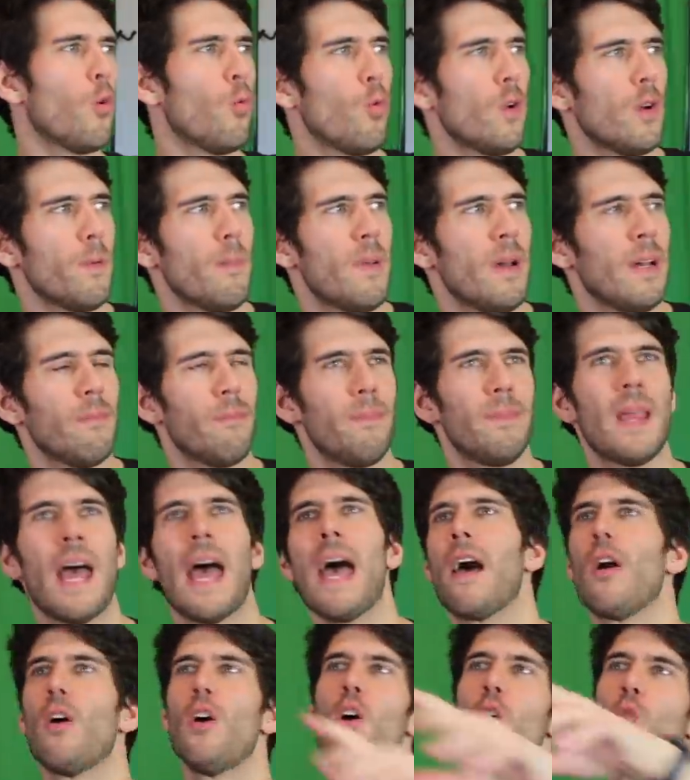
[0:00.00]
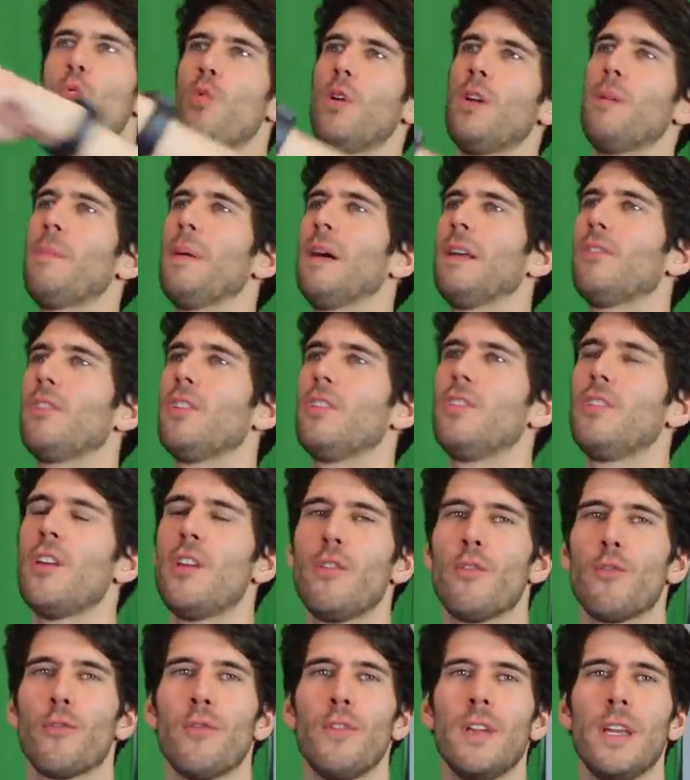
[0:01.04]
What about that? What about this
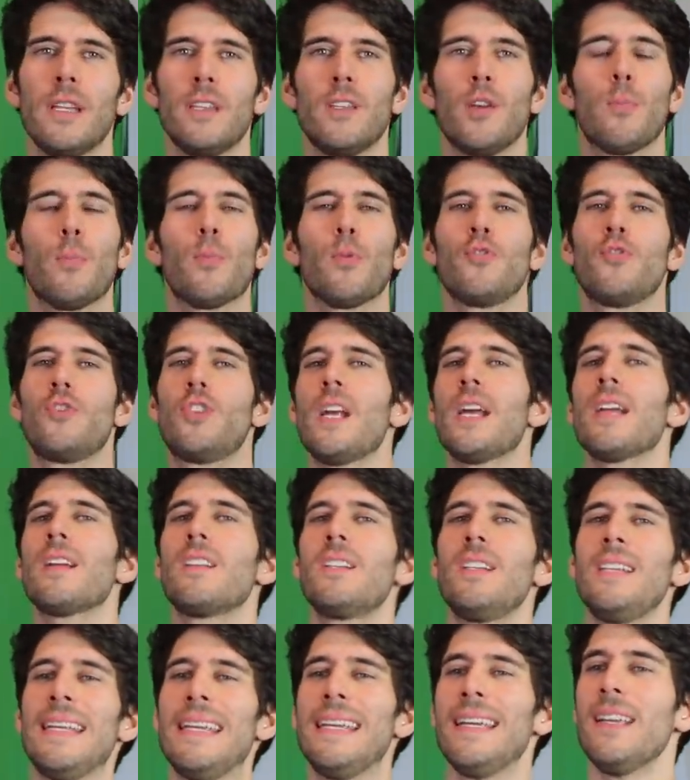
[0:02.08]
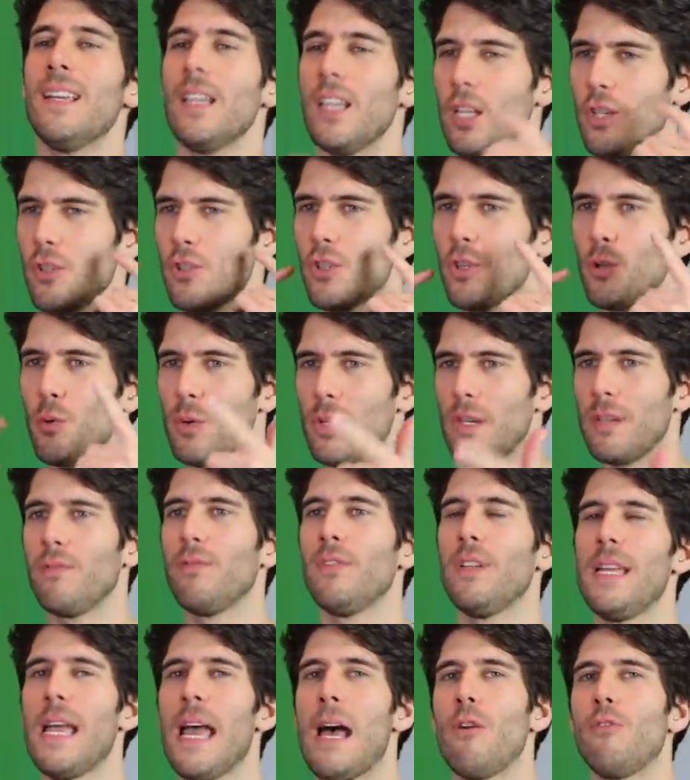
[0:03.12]
other thing? They're projecting
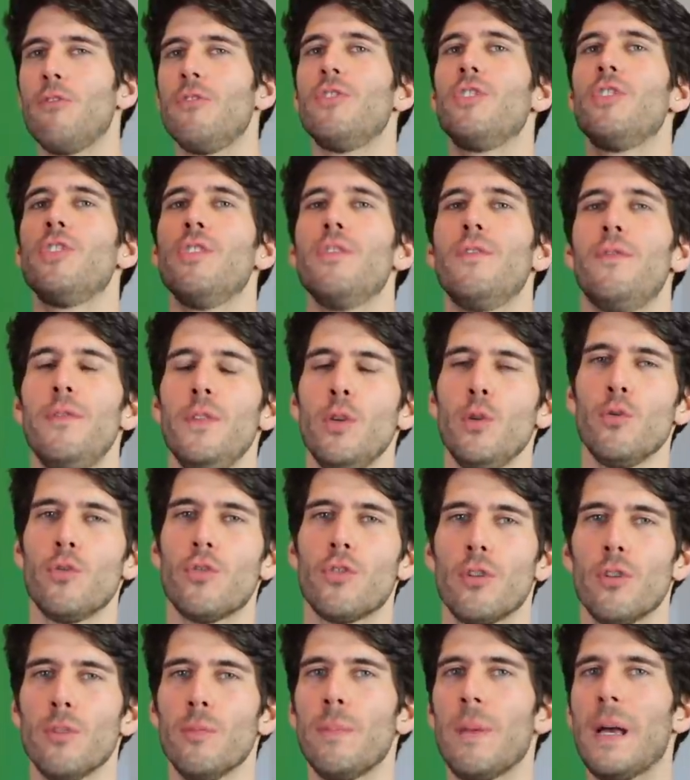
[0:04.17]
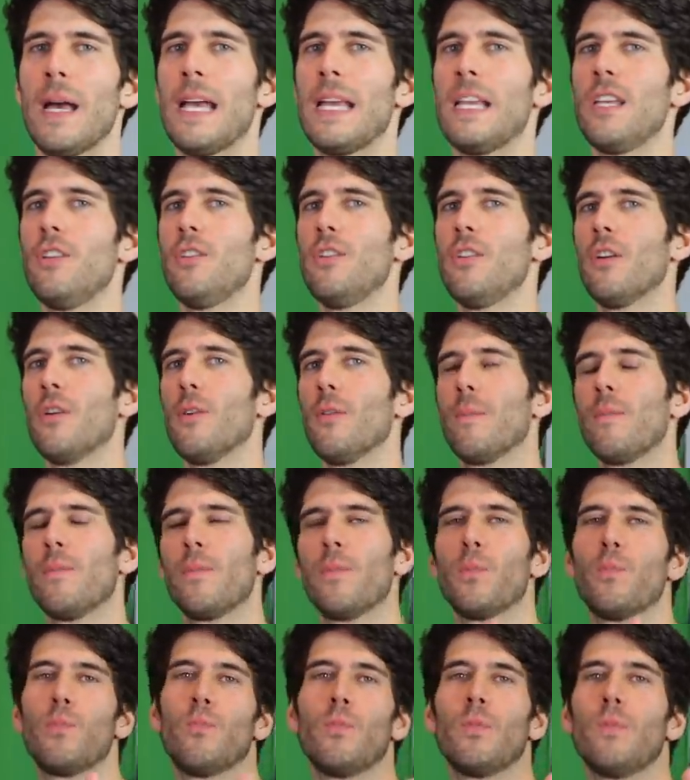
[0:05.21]
intuitively out into the future by, you know,
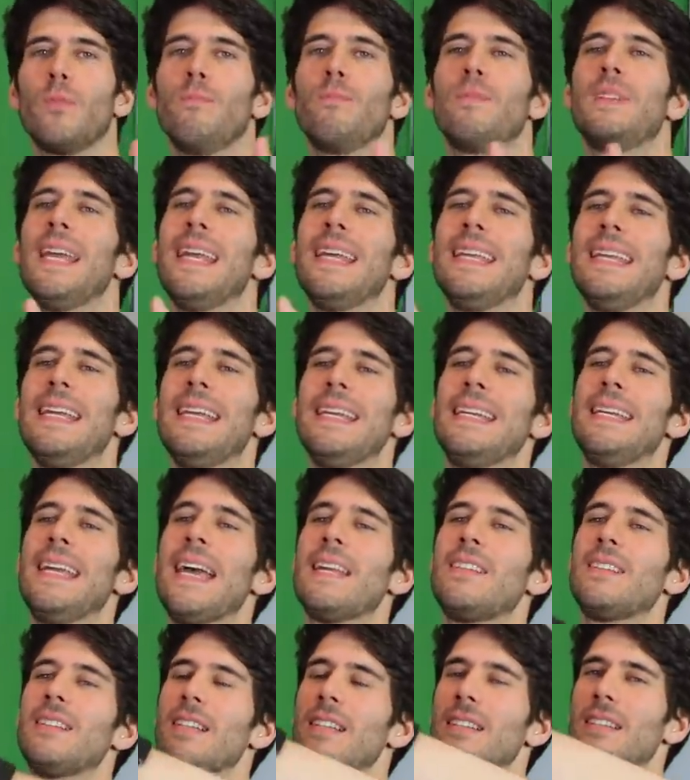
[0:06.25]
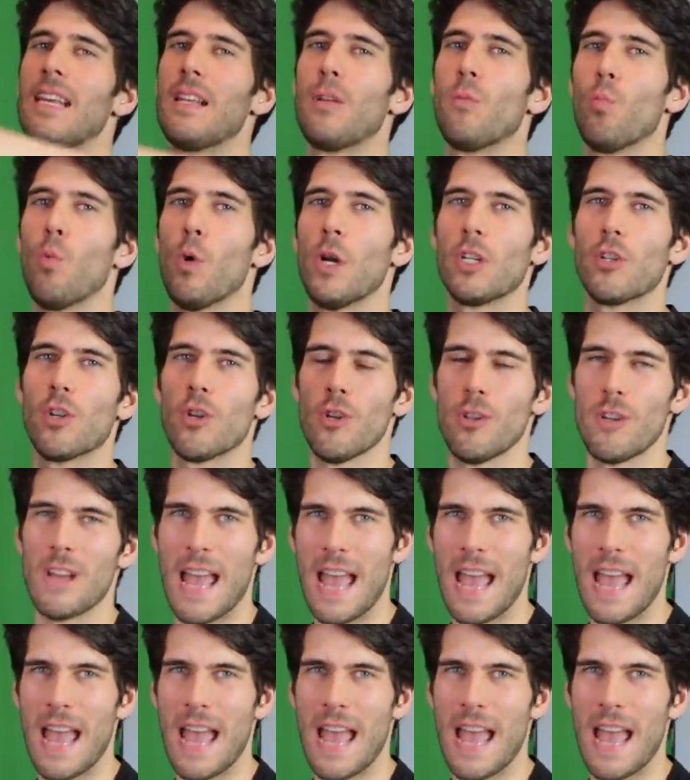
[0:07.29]
taking guesses at what could